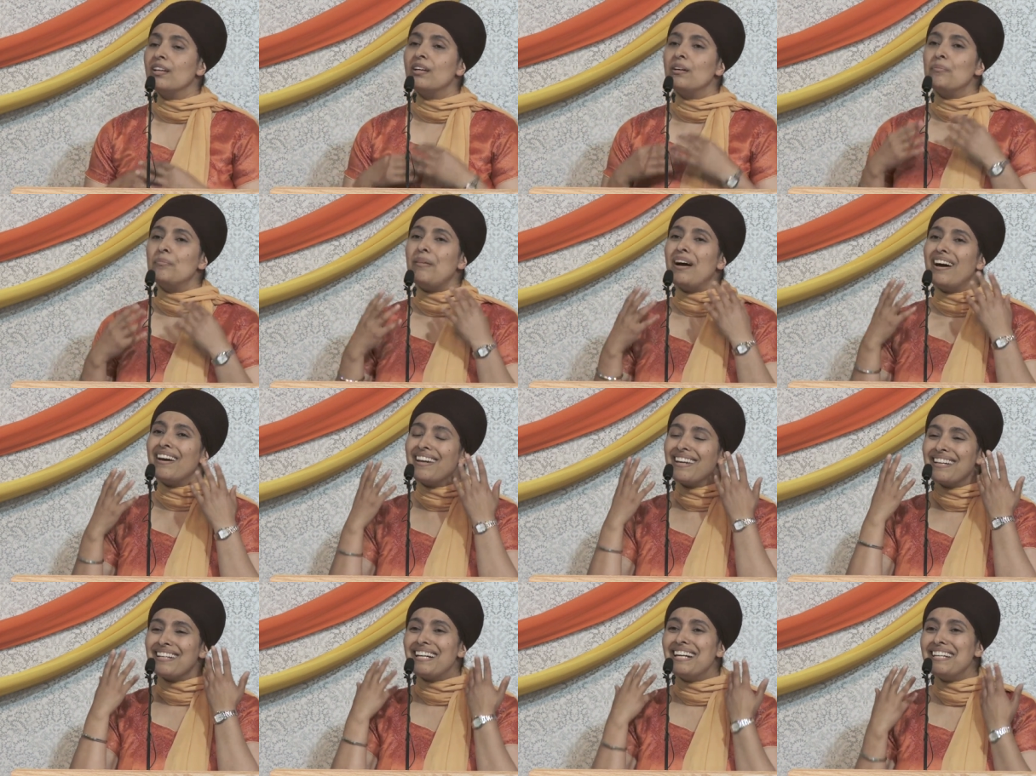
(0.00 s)

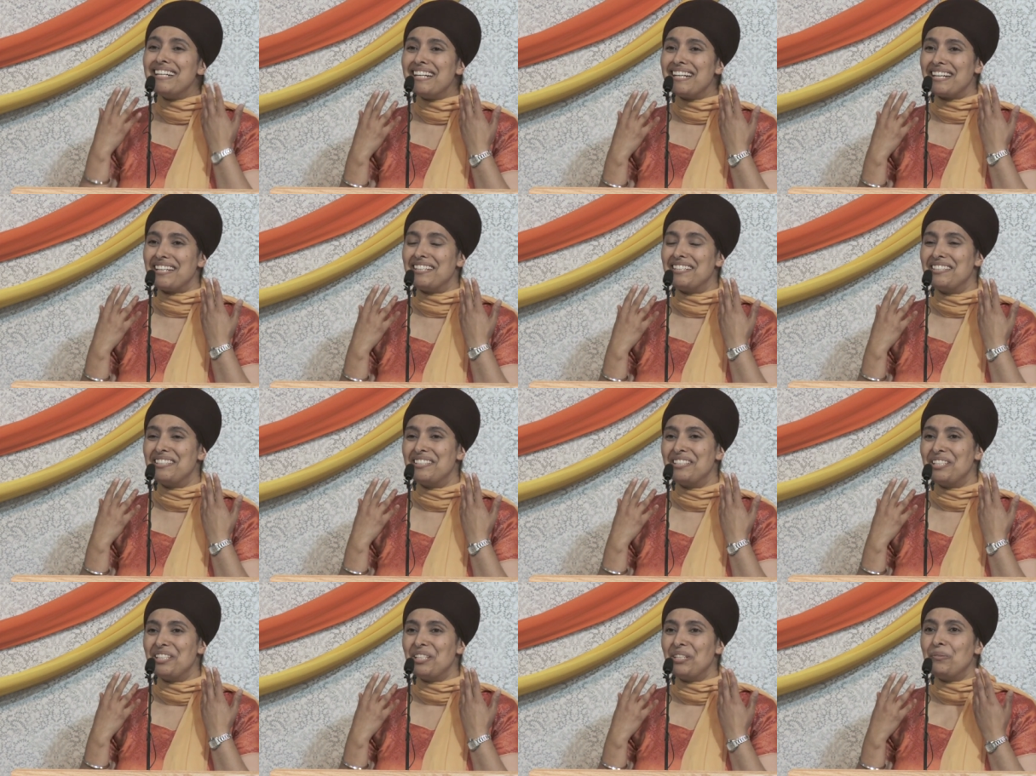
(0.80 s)
My kanga,
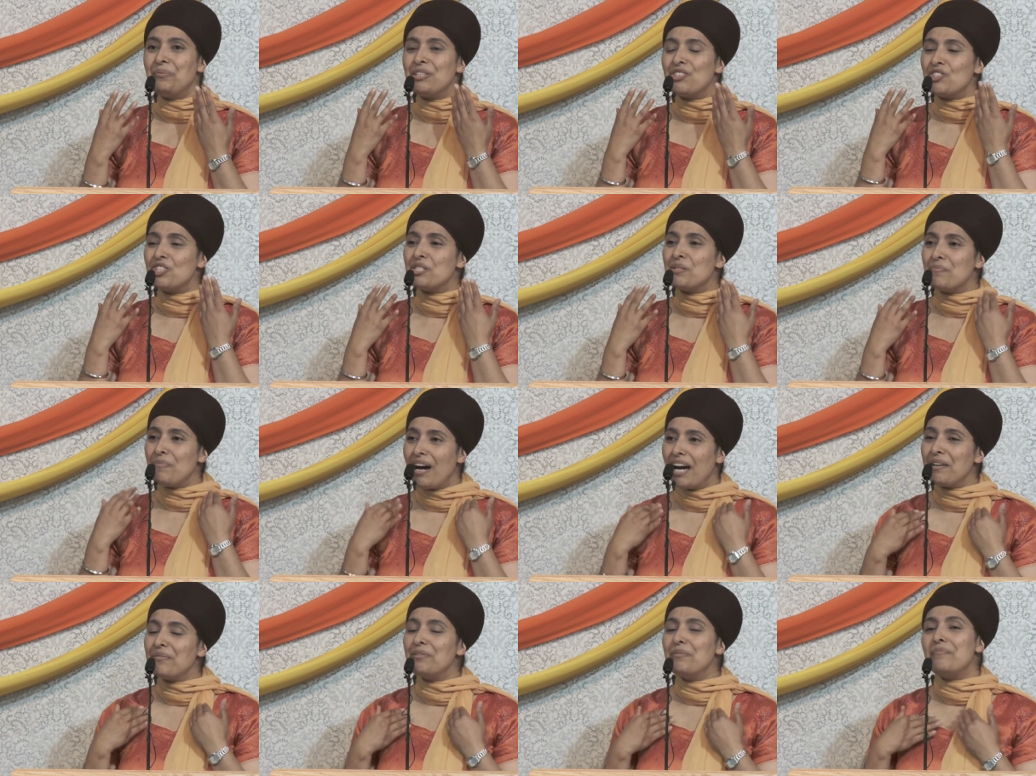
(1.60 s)
which is
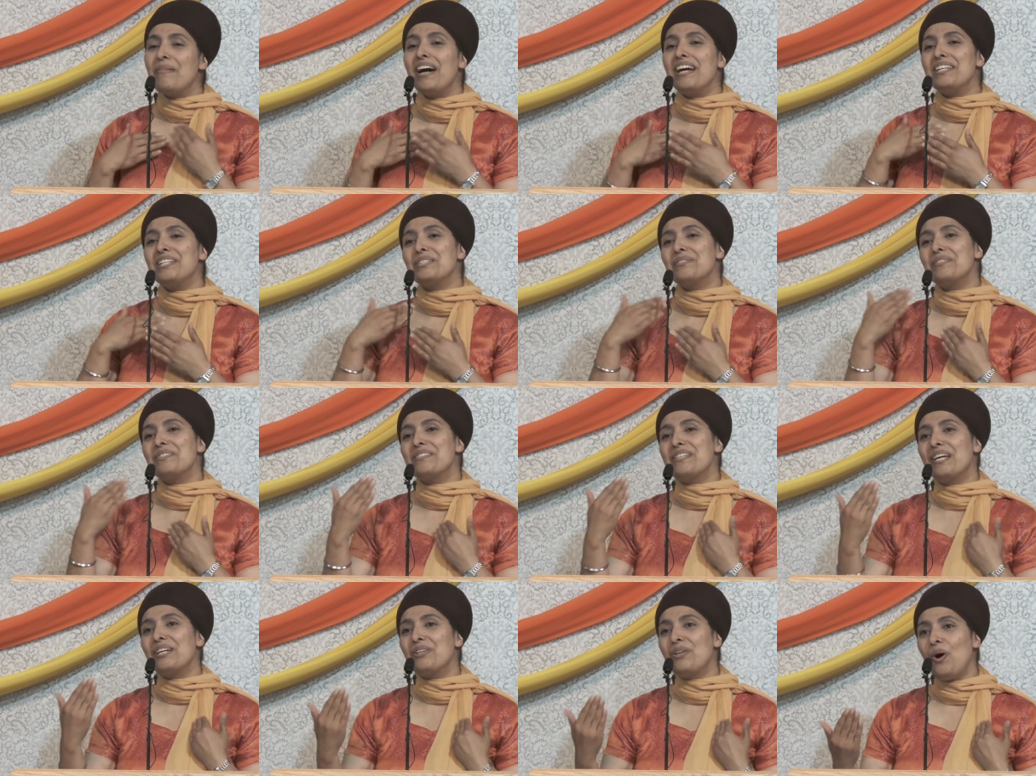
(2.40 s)
my reminder
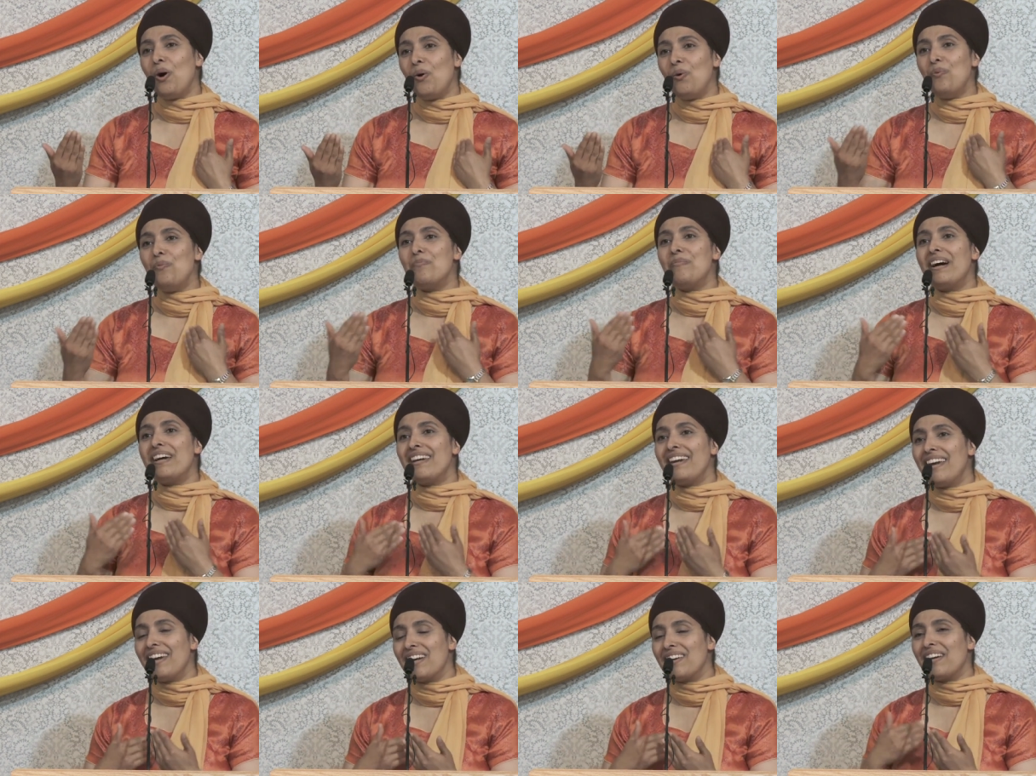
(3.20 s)
as I comb my
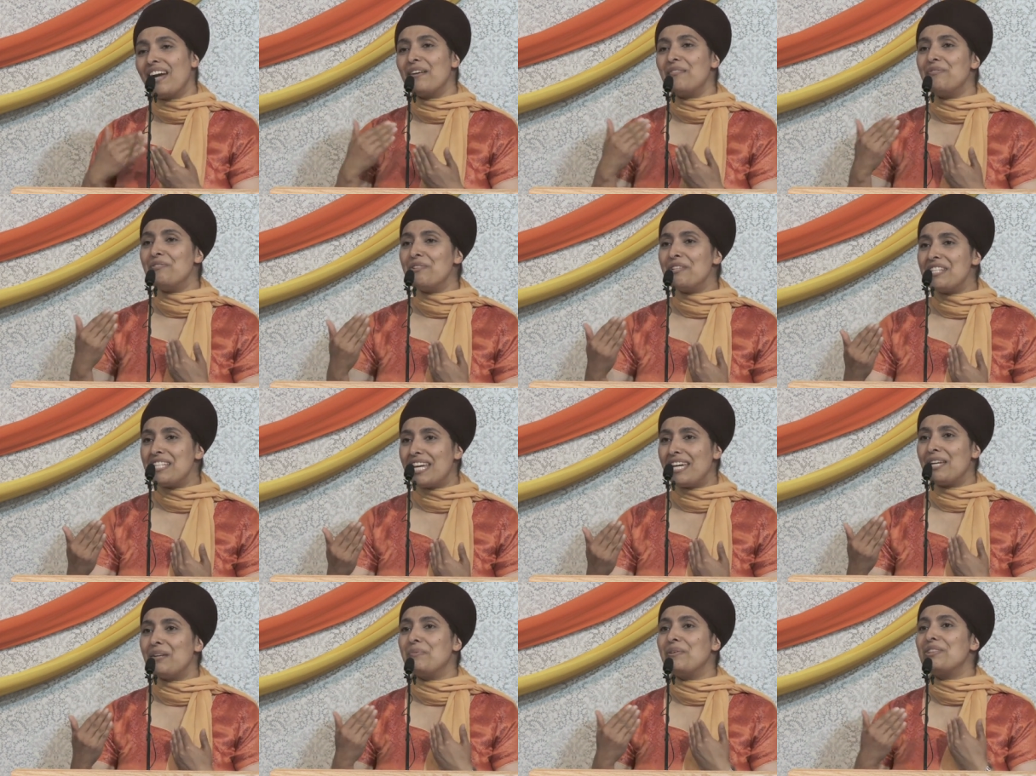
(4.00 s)
hair every
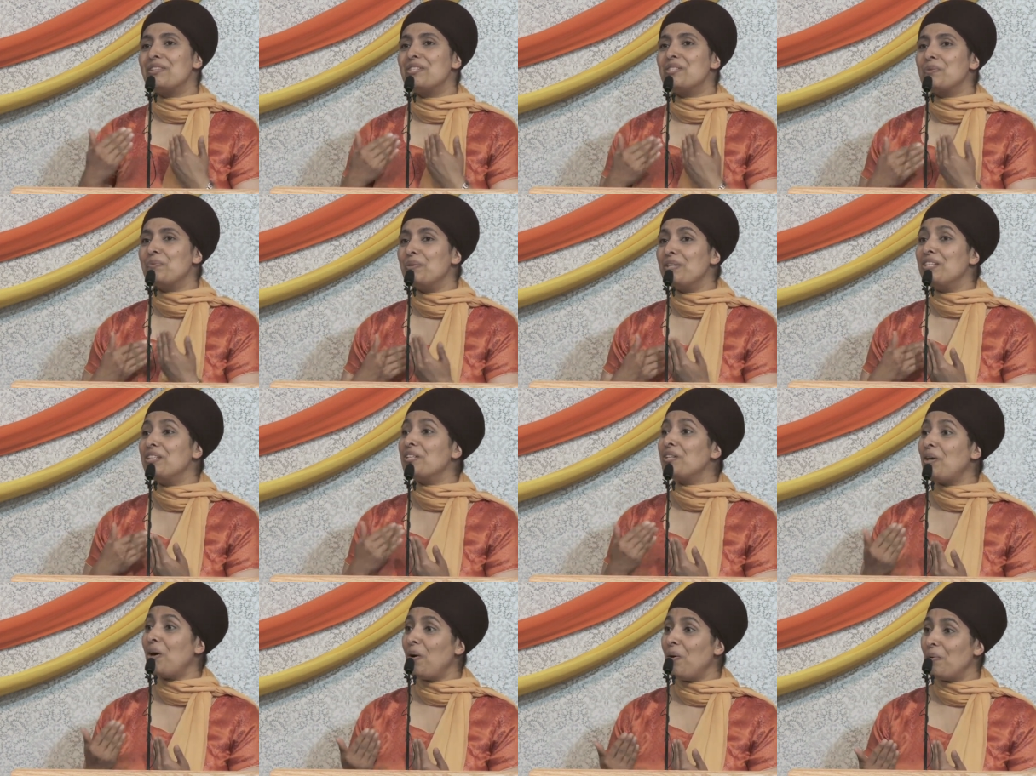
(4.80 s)
day with this wooden
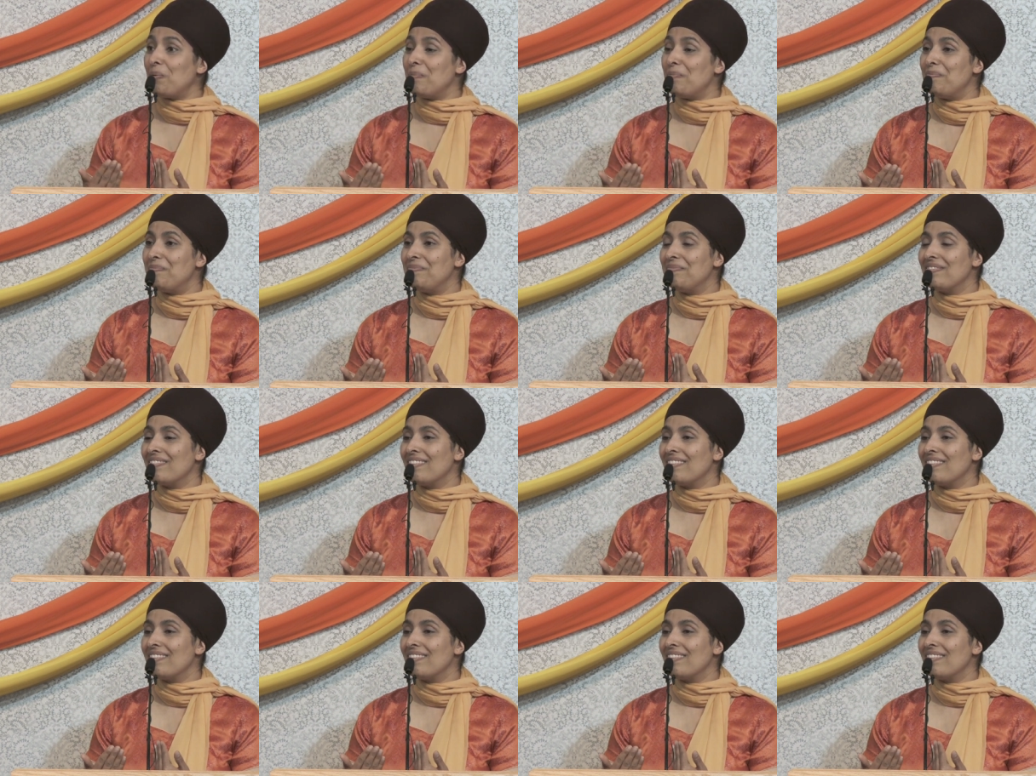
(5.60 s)
comb,